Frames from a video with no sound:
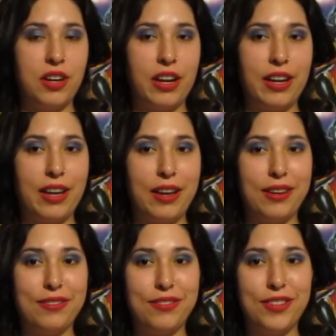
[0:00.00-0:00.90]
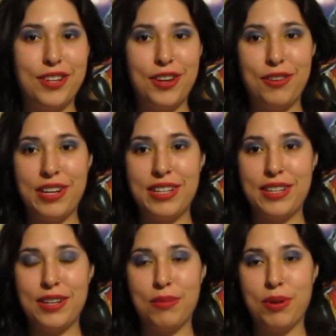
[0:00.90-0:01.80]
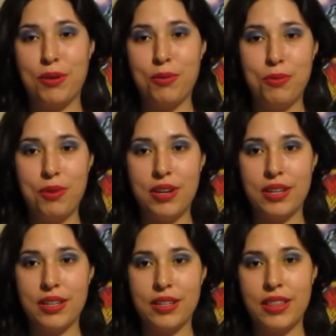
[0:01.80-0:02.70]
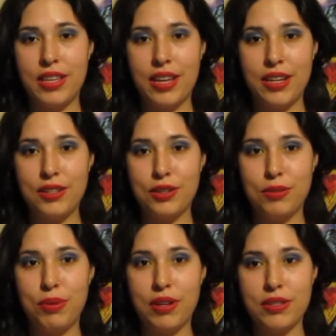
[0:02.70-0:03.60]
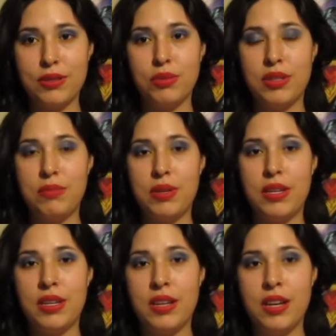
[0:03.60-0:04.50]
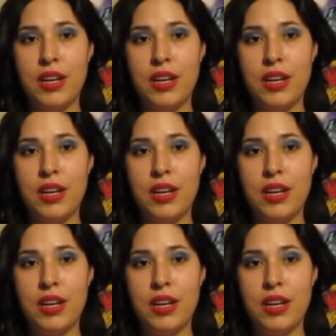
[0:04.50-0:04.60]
I have no idea about what the end could possibly be,